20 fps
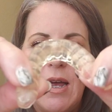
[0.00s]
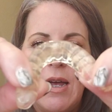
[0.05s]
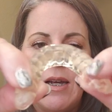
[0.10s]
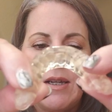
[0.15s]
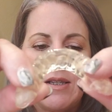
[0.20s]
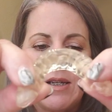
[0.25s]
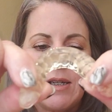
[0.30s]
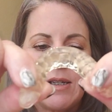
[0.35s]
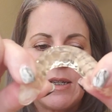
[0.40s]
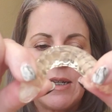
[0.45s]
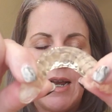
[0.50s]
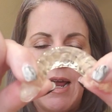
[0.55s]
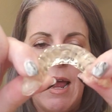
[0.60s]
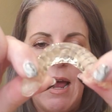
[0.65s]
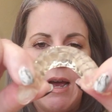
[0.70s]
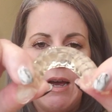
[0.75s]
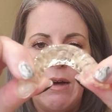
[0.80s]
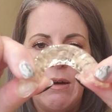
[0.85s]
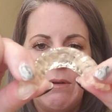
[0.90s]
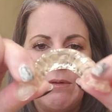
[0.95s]
It doesn't
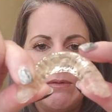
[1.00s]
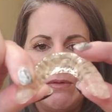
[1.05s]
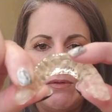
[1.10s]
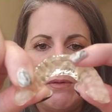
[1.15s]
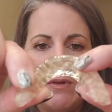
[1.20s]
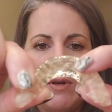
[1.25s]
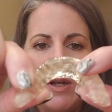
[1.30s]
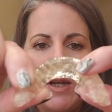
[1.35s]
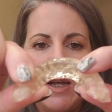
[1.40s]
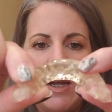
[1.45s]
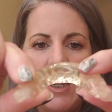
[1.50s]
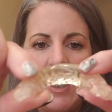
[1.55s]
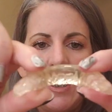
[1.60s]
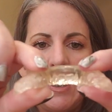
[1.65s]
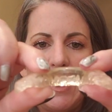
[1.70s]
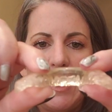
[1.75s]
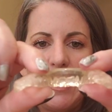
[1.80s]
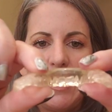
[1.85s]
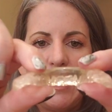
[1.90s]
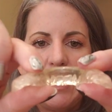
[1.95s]
have
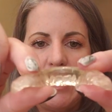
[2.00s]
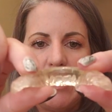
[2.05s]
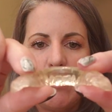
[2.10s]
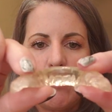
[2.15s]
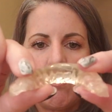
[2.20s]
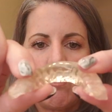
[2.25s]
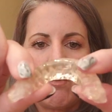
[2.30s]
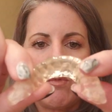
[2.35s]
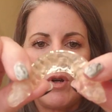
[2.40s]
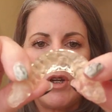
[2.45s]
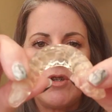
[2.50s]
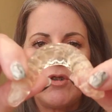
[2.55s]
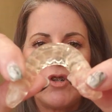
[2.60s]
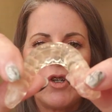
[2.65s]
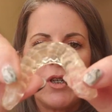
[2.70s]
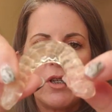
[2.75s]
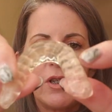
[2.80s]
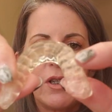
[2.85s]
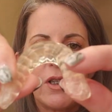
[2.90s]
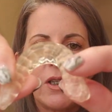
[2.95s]
any
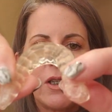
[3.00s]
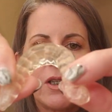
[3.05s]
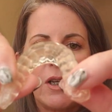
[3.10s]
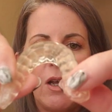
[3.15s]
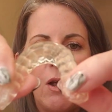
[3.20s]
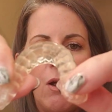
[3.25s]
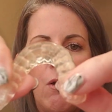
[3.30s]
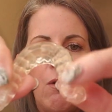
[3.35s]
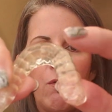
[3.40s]
ridges